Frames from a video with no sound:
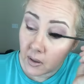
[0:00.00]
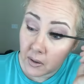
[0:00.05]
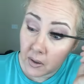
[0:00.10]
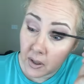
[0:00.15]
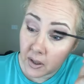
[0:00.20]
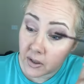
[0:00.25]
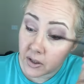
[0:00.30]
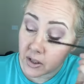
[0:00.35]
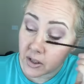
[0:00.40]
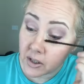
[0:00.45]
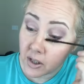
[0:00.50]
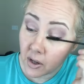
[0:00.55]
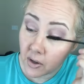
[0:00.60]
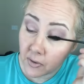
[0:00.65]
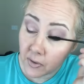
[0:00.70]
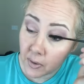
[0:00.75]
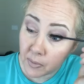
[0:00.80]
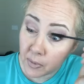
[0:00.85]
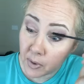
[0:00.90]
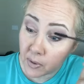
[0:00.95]
And just go
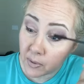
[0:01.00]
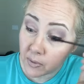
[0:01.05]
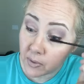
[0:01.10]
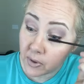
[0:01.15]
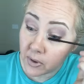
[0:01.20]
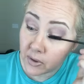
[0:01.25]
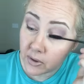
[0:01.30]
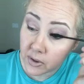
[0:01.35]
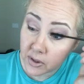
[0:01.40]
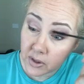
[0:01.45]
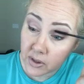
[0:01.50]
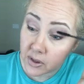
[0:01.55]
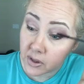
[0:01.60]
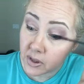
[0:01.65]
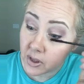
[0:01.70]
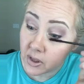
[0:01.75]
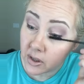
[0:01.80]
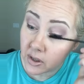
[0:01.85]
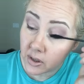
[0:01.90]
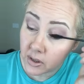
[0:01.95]
from the roots
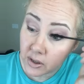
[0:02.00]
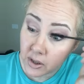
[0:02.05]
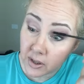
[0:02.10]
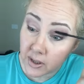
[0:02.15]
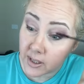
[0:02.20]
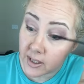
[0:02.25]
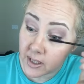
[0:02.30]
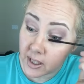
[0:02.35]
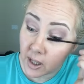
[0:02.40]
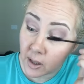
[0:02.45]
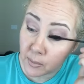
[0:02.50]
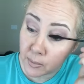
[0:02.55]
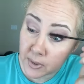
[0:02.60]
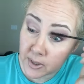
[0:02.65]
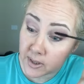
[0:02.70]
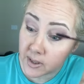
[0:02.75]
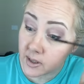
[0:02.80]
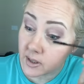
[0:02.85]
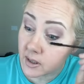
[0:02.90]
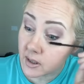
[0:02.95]
to the
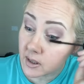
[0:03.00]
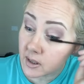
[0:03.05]
tips.